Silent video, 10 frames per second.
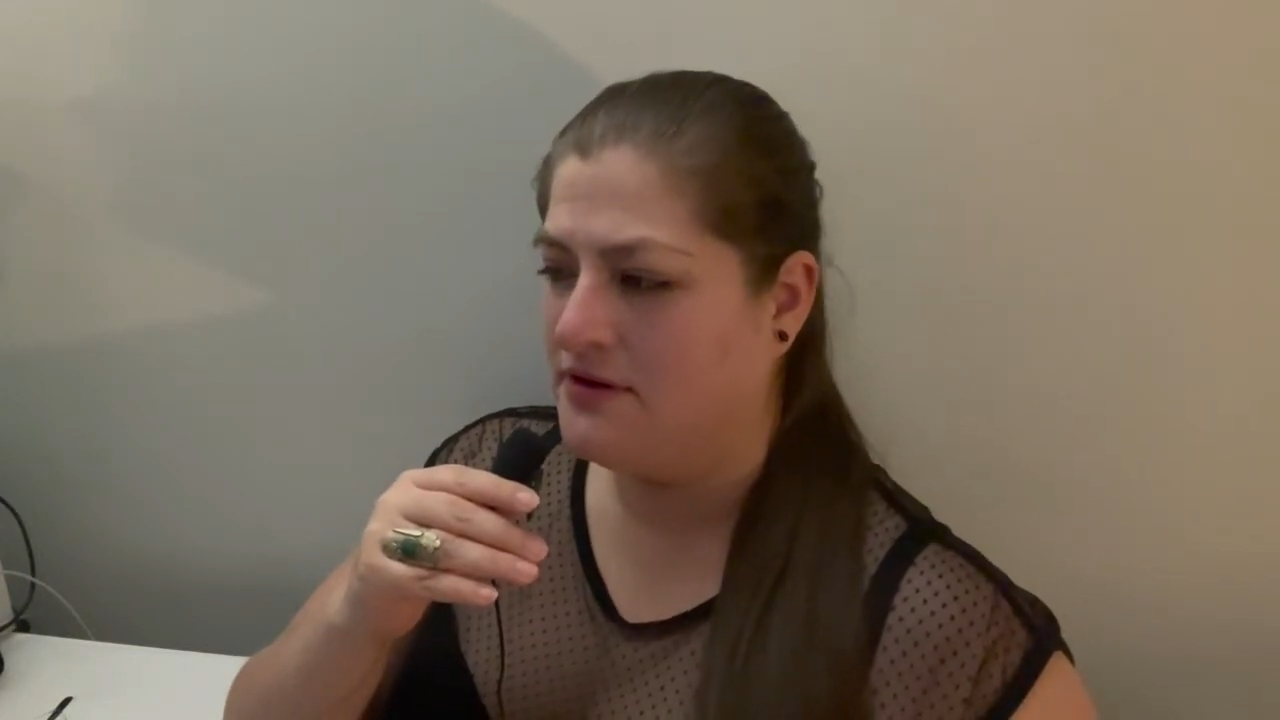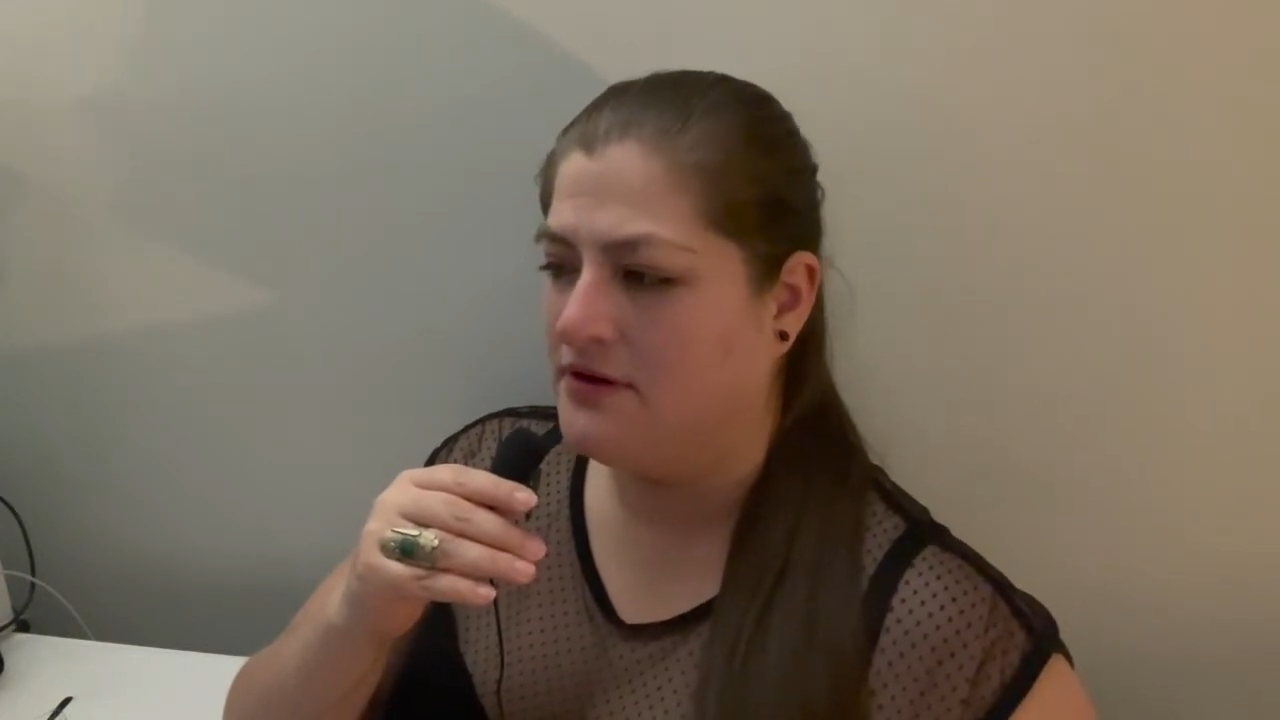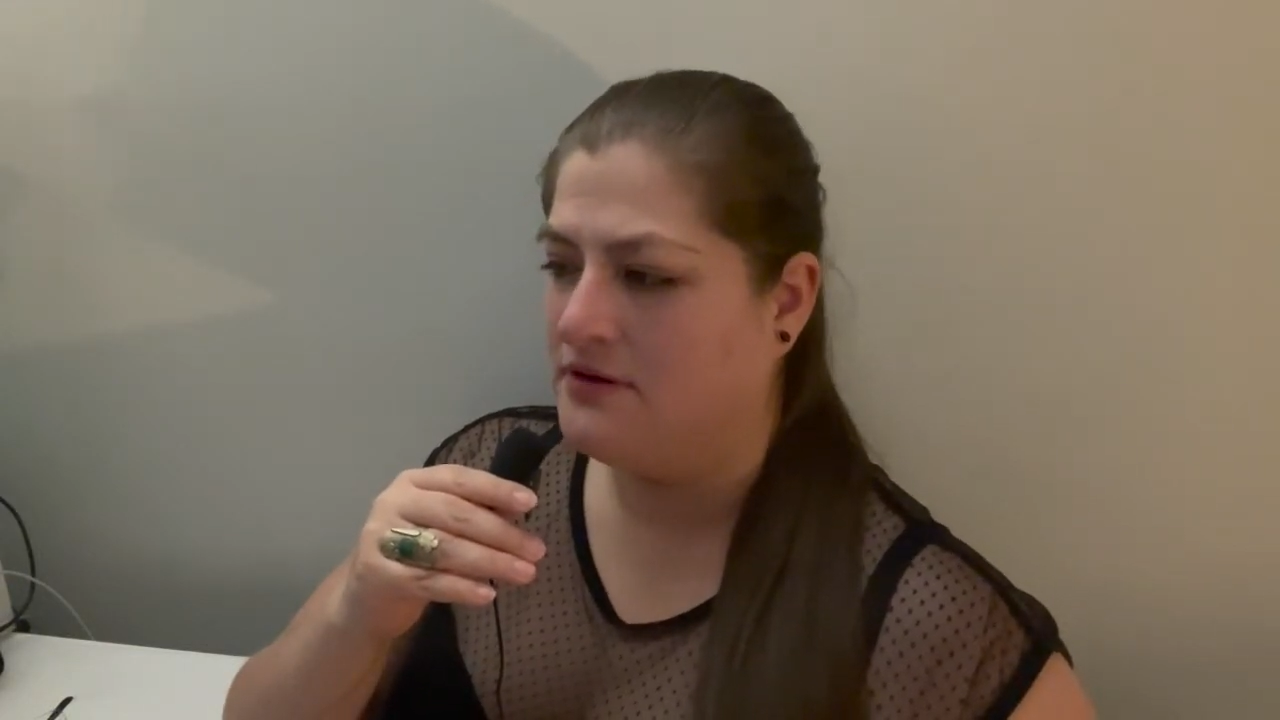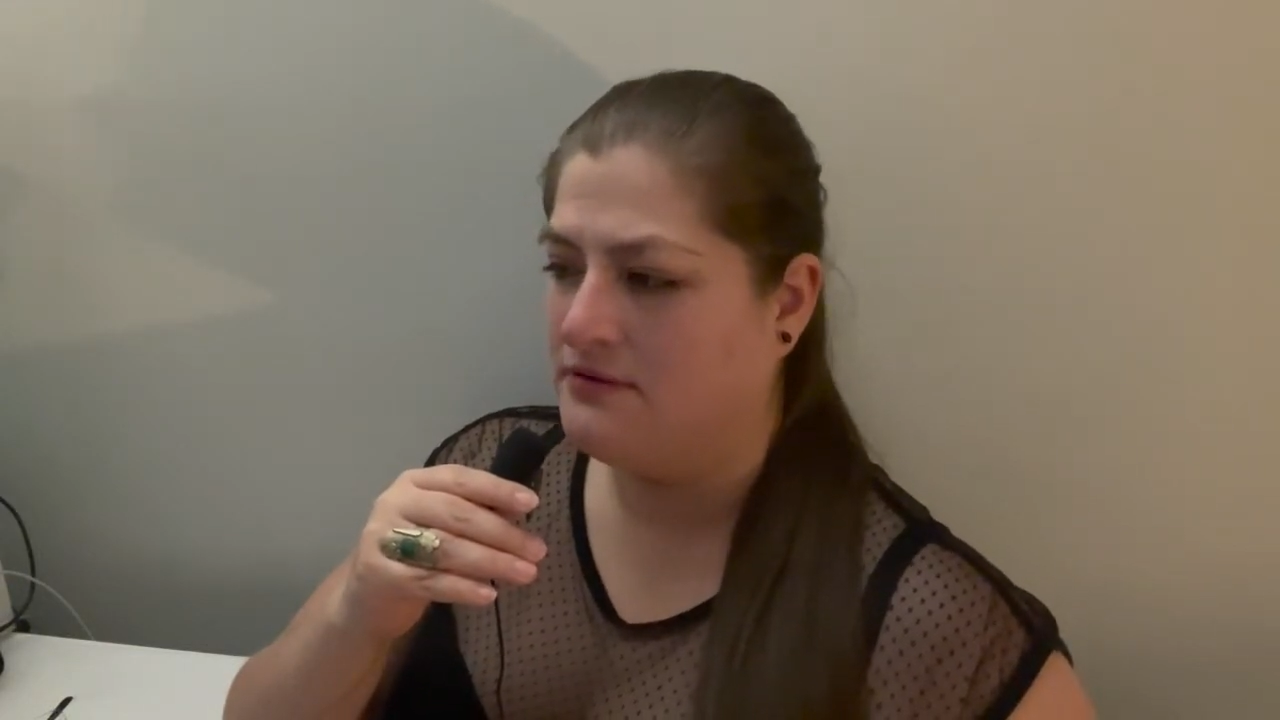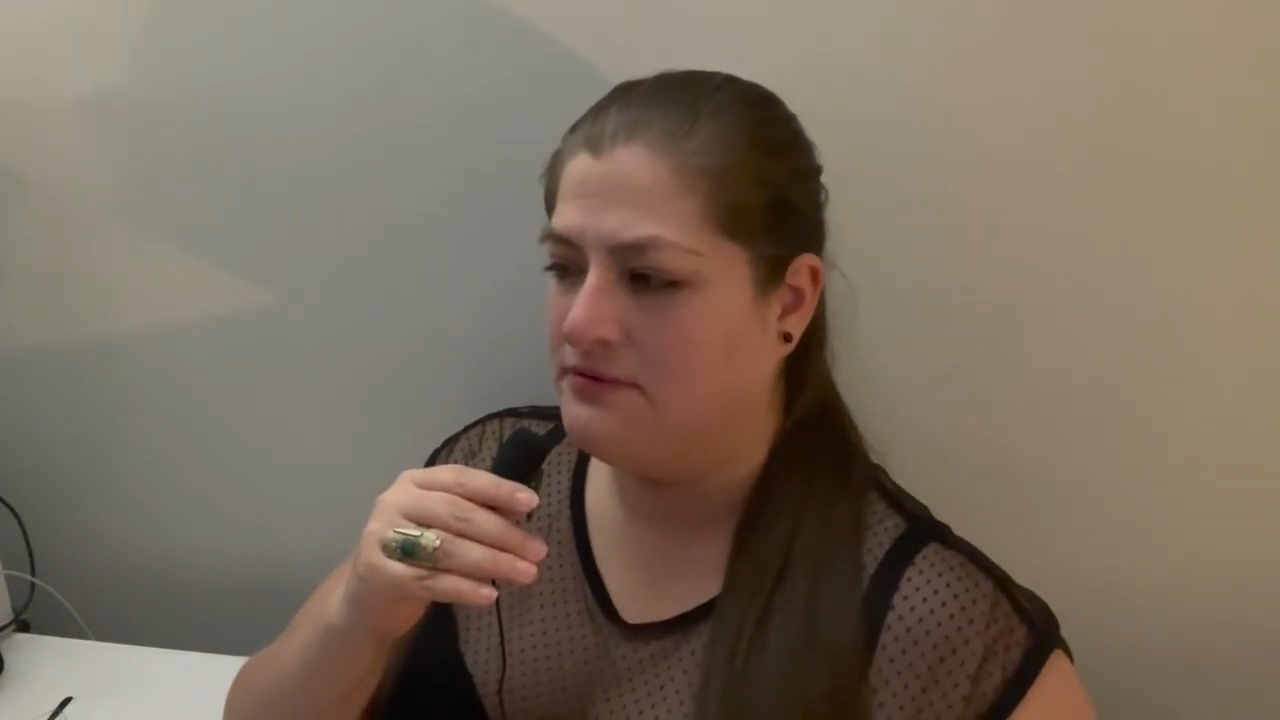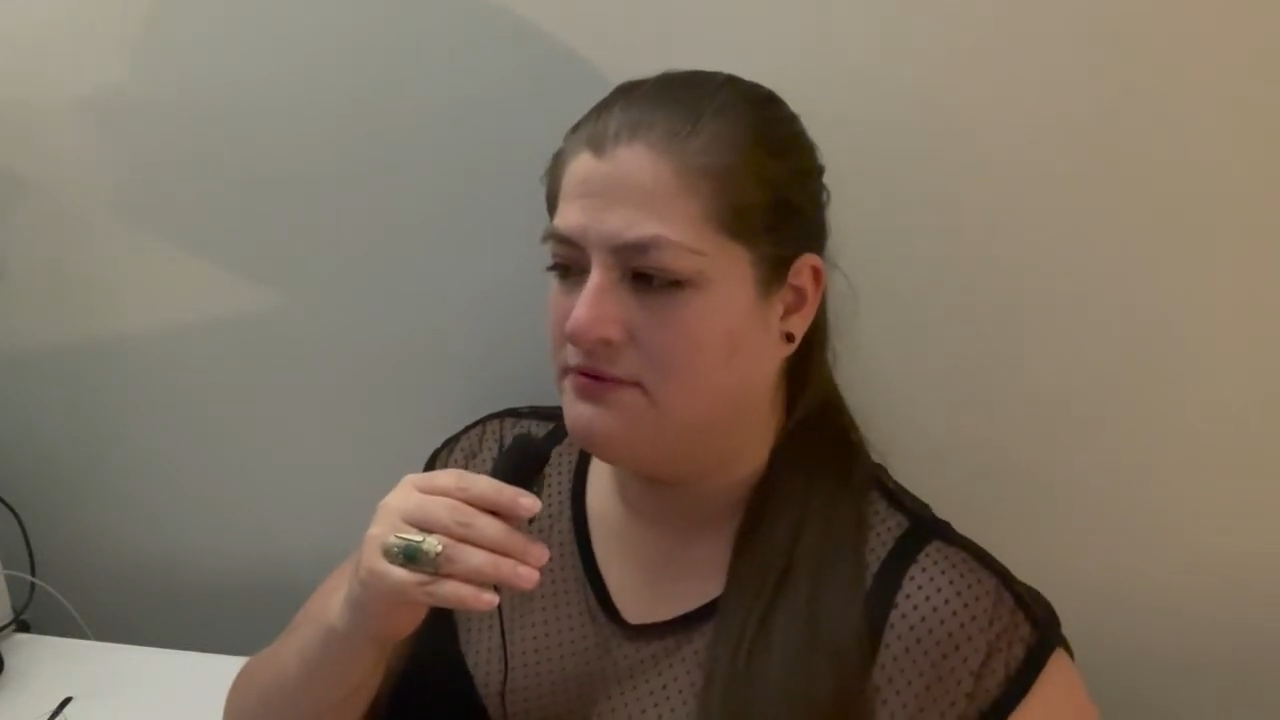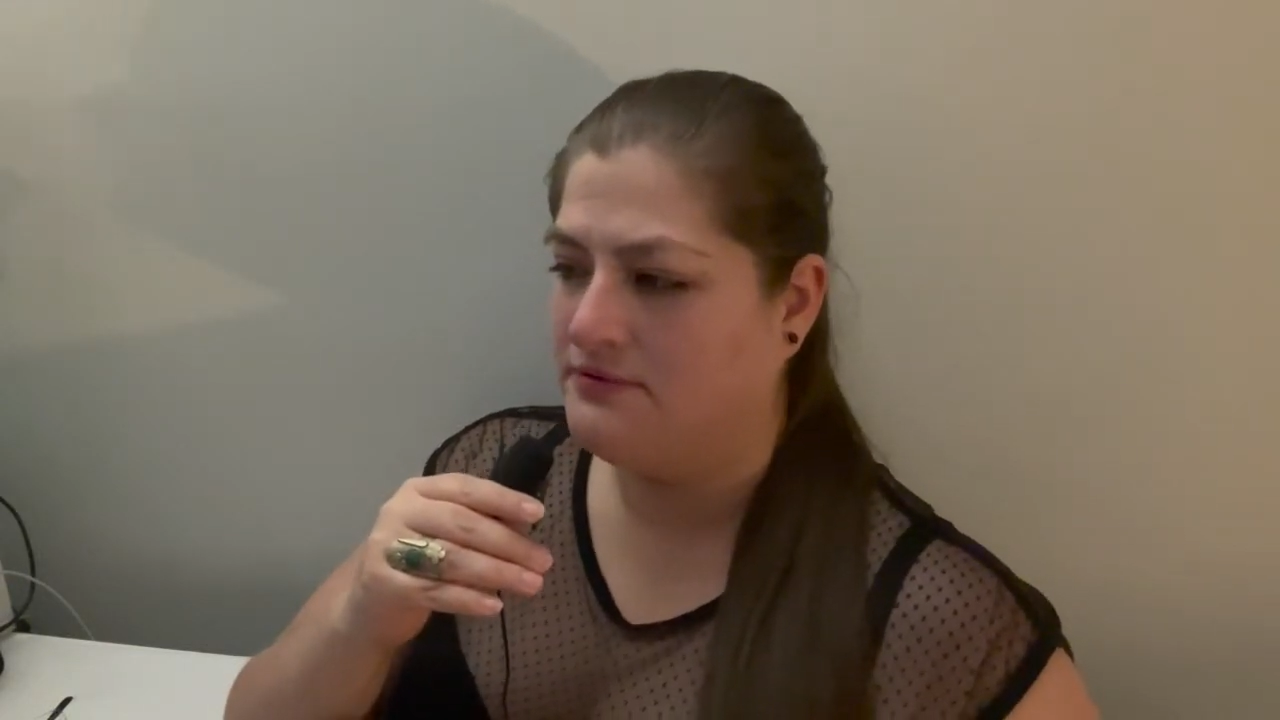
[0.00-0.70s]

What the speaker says: of